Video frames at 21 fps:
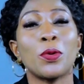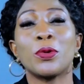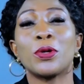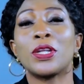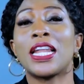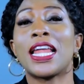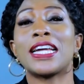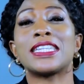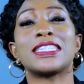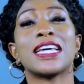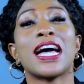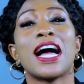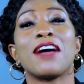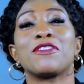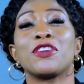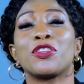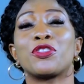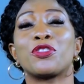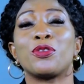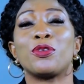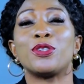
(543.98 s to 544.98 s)
like to have
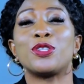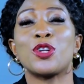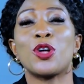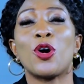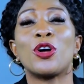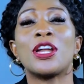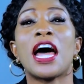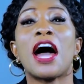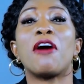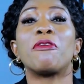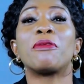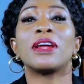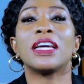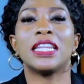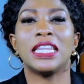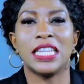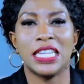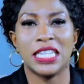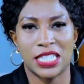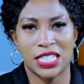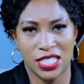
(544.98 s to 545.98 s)
your thoughts on how
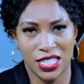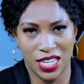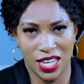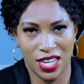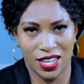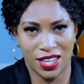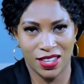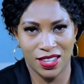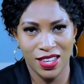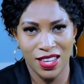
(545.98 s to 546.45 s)
realistic